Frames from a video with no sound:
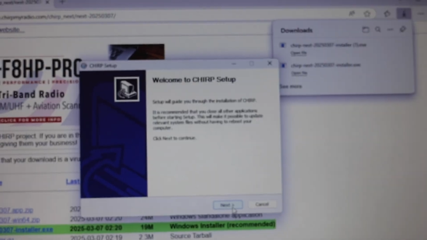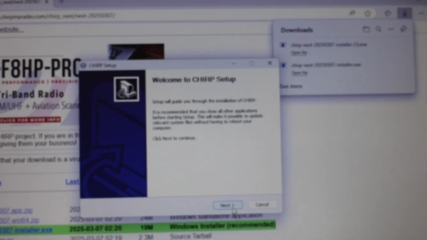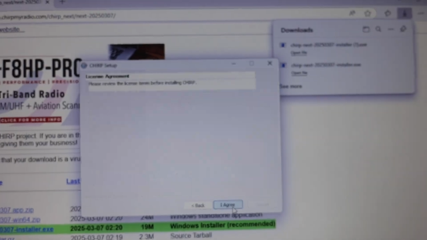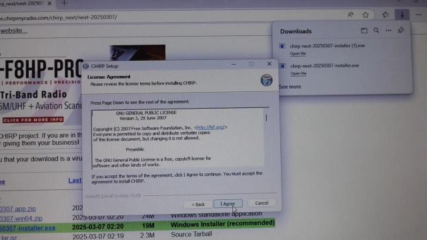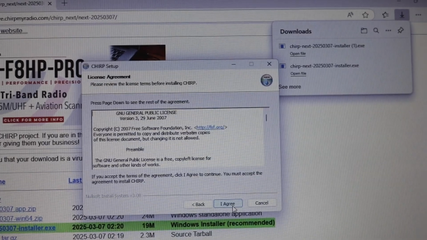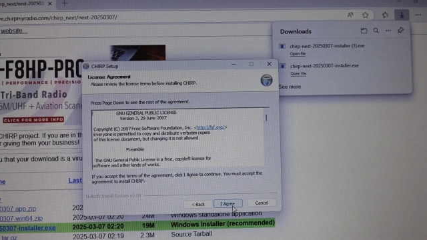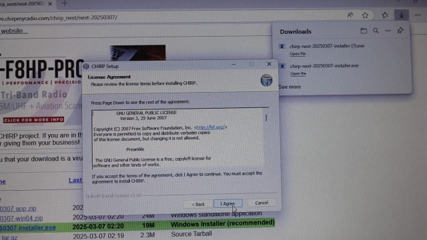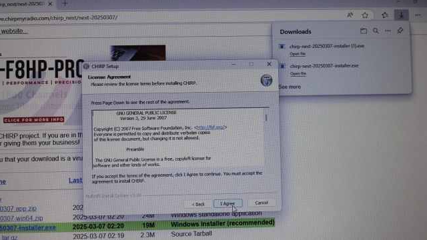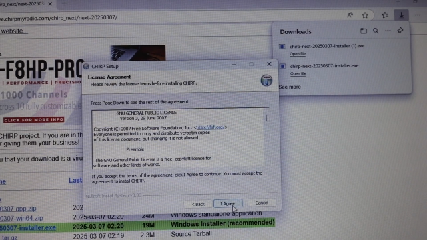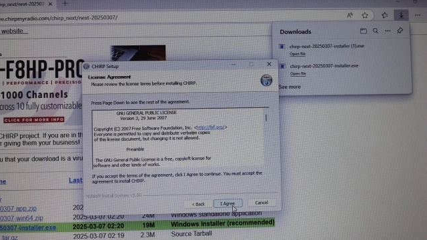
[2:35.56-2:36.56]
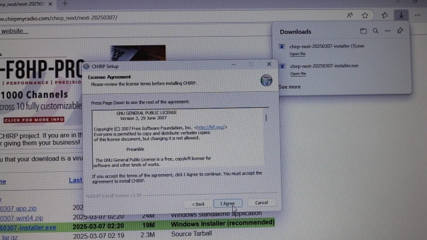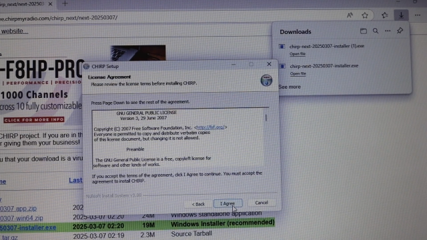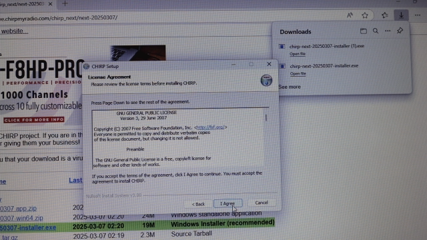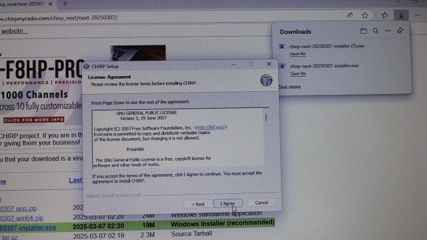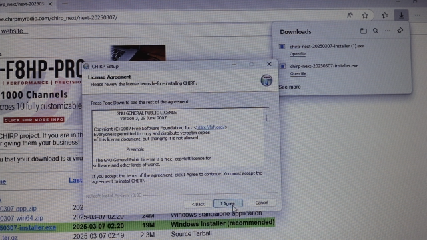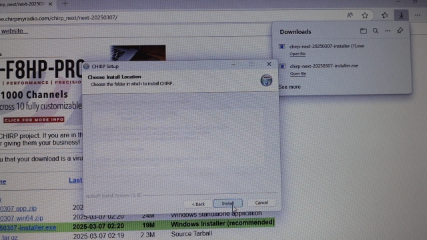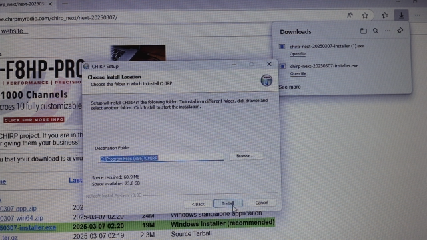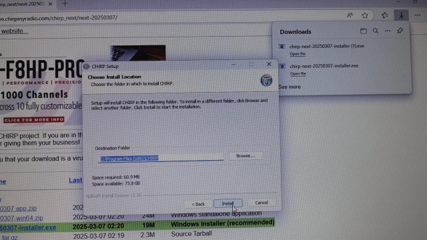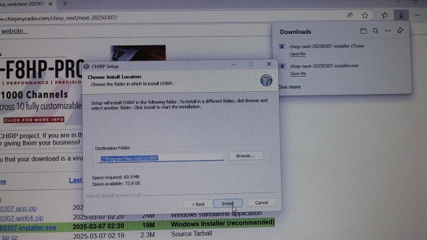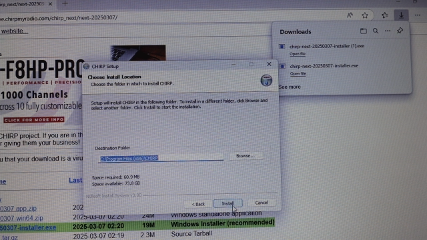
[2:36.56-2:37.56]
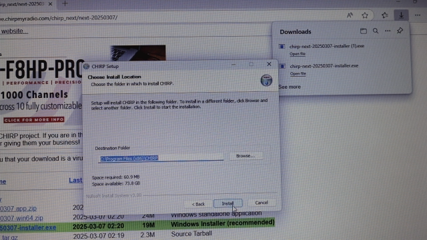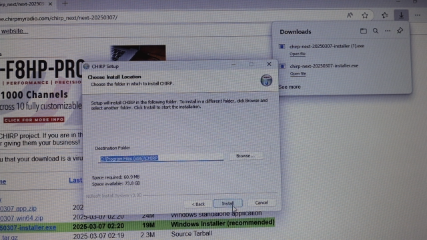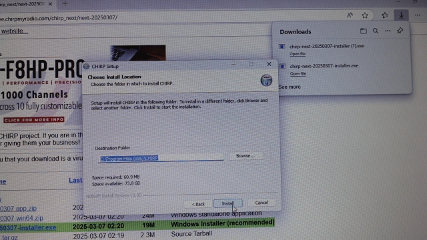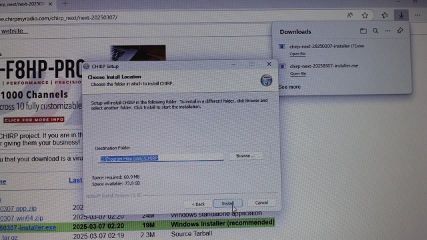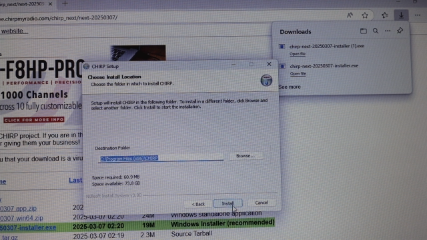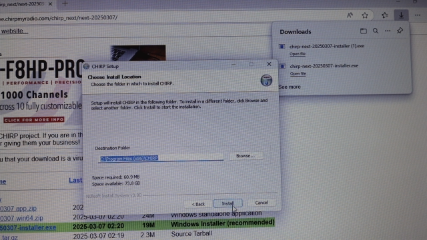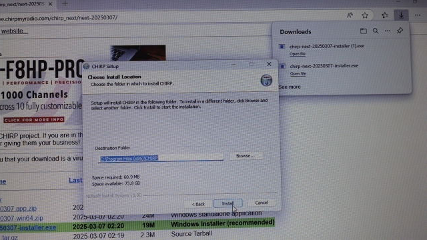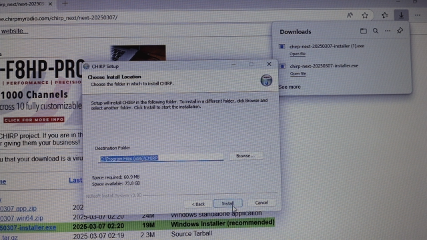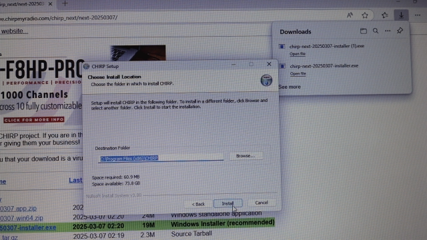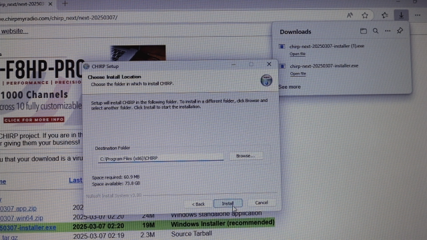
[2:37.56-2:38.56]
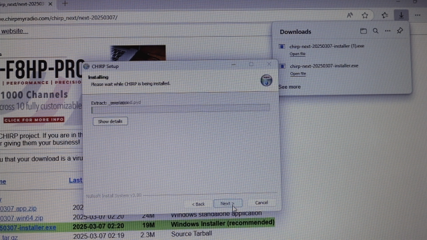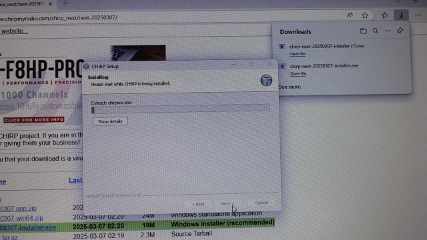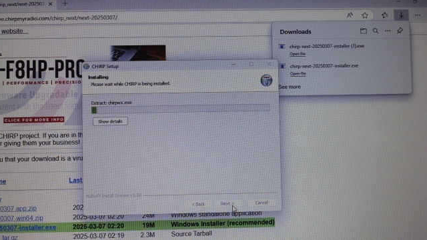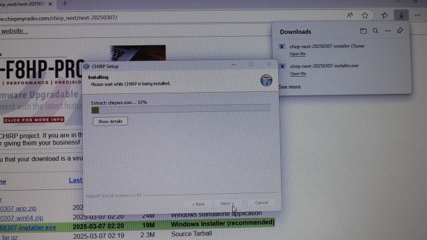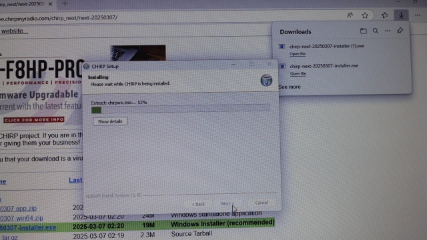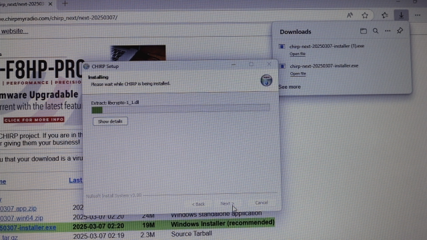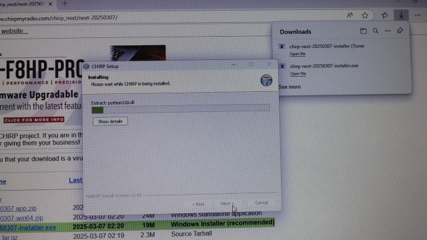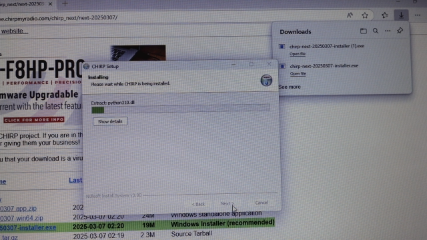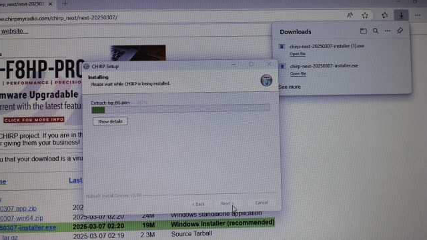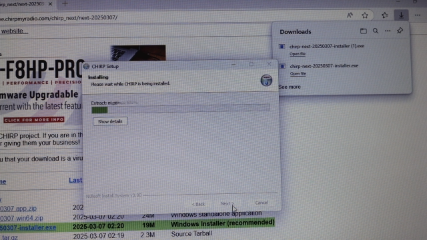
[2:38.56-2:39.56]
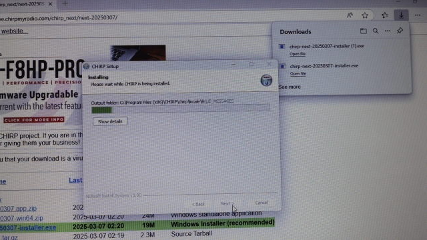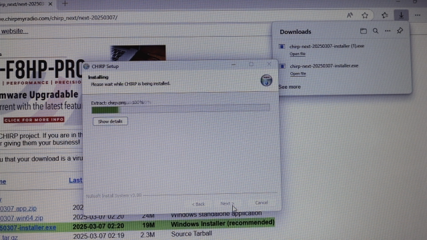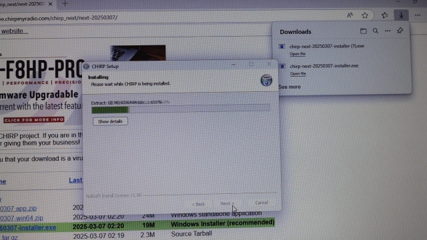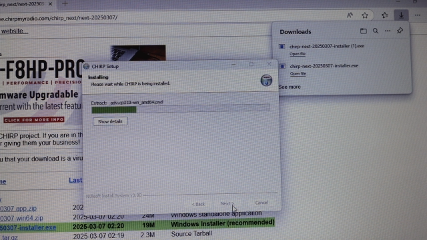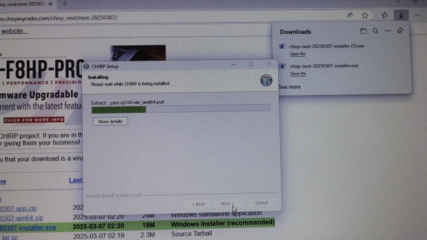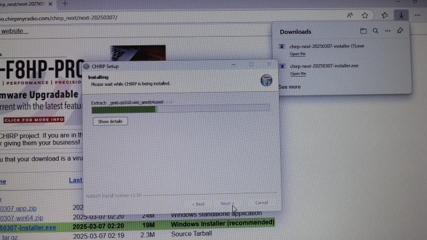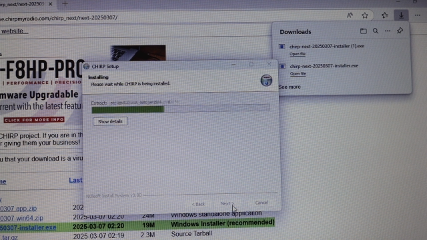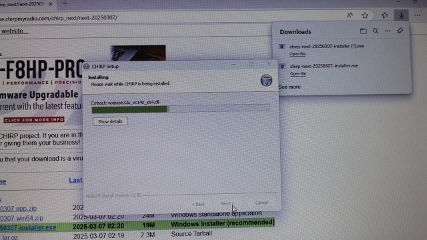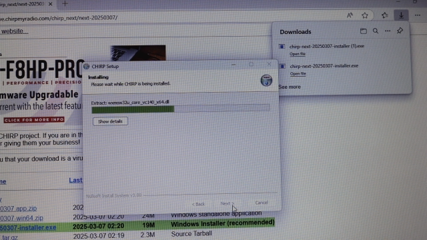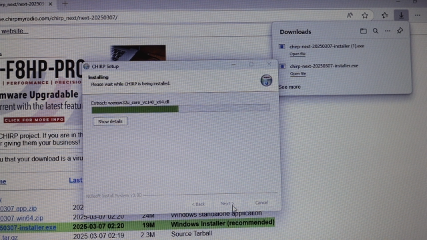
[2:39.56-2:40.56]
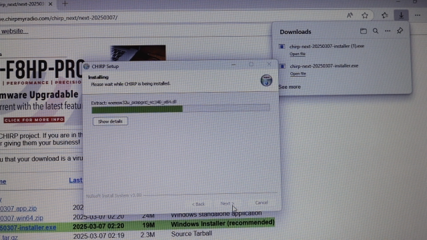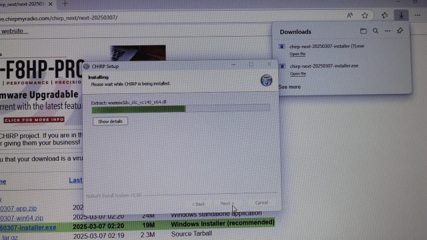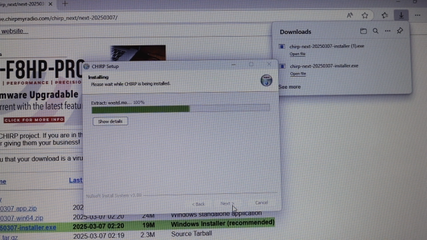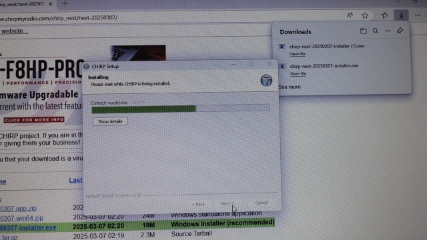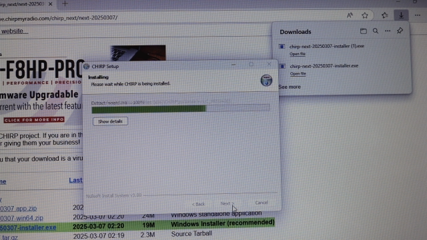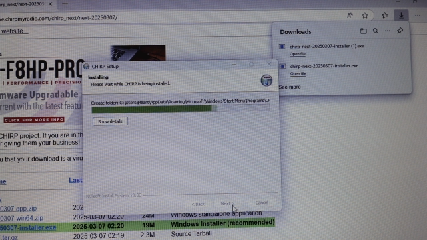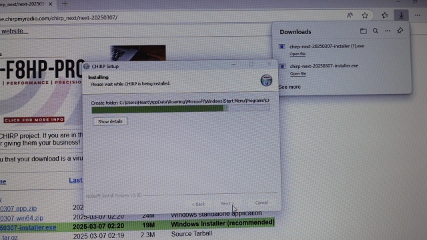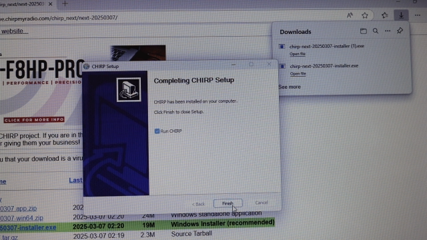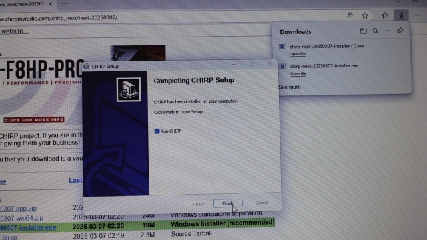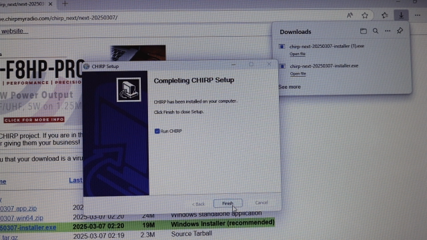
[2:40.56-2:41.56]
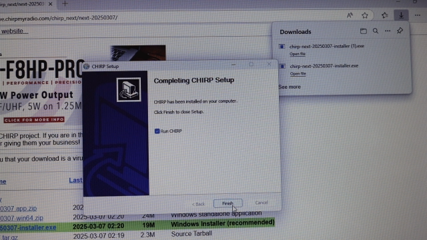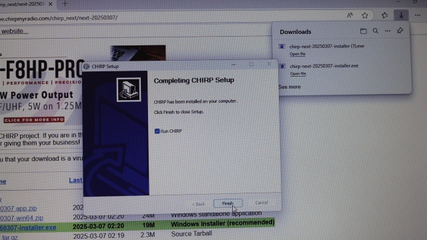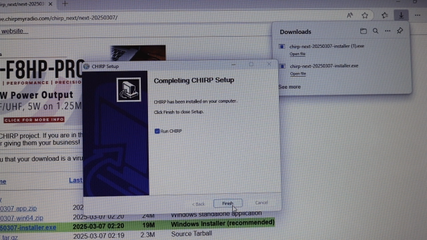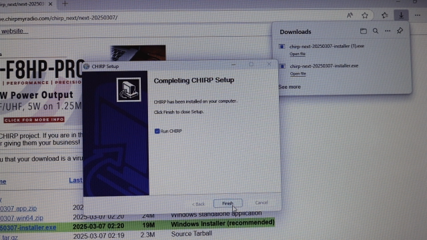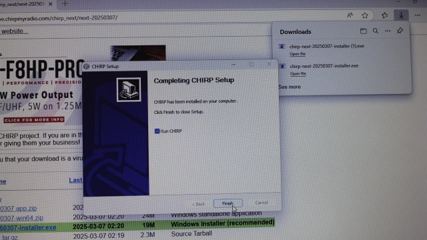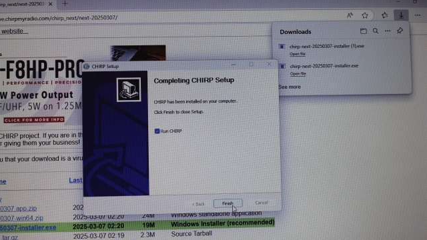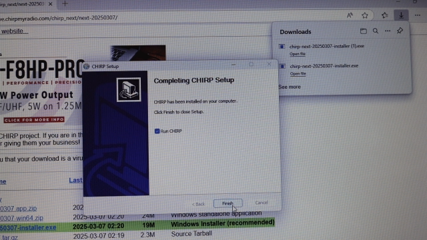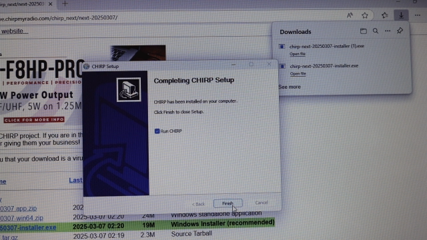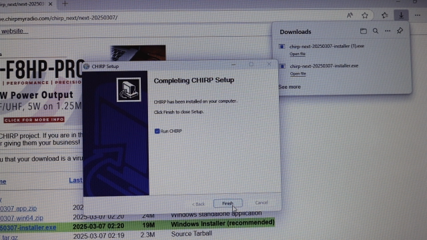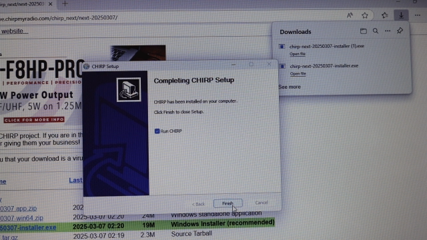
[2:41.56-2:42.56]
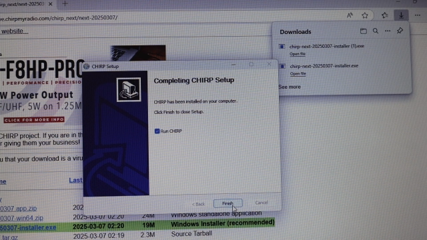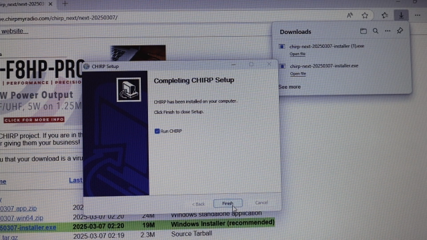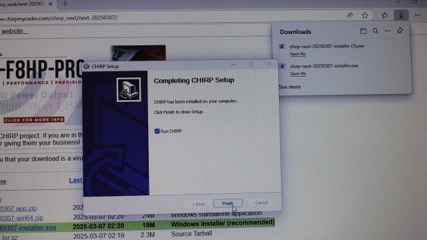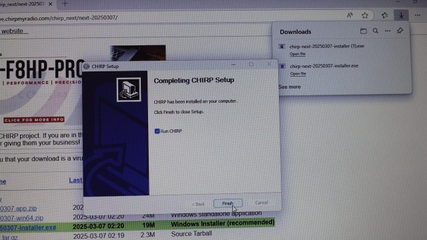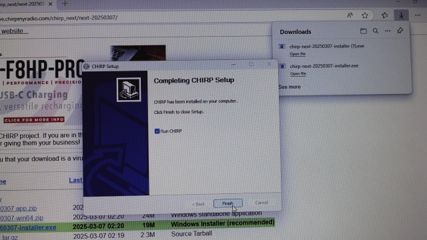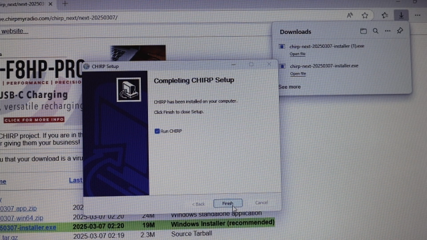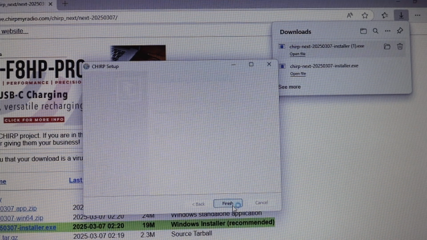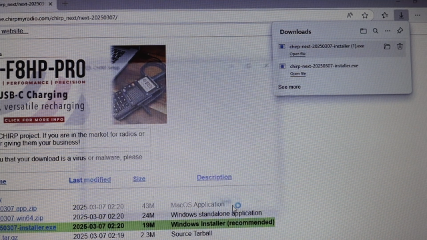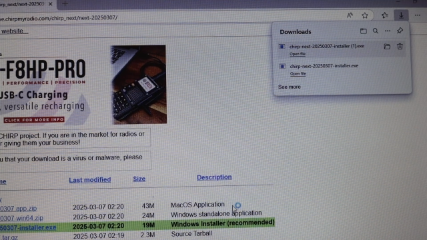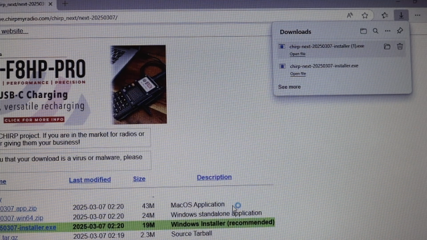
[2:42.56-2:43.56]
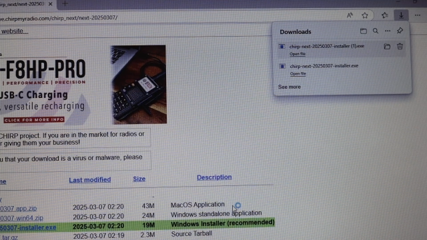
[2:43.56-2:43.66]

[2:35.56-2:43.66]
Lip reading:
(no speaker visible)